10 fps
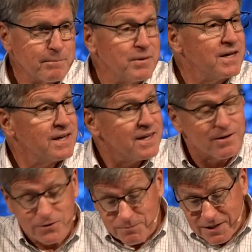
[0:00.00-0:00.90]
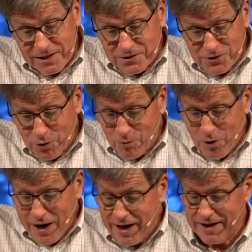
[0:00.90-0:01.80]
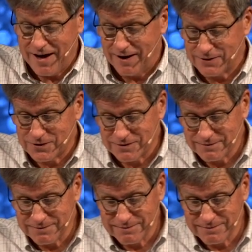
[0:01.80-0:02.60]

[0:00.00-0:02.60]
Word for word: Being healed means no more handouts.